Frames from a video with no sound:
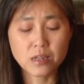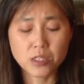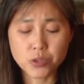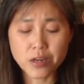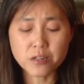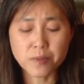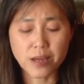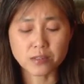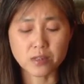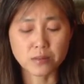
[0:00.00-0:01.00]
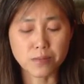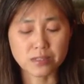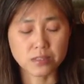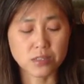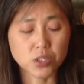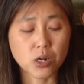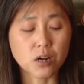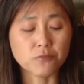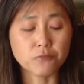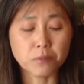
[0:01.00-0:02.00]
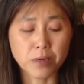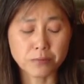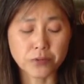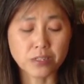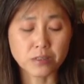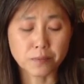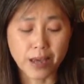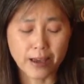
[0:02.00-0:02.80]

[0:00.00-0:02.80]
and try to pass on the message of remembering the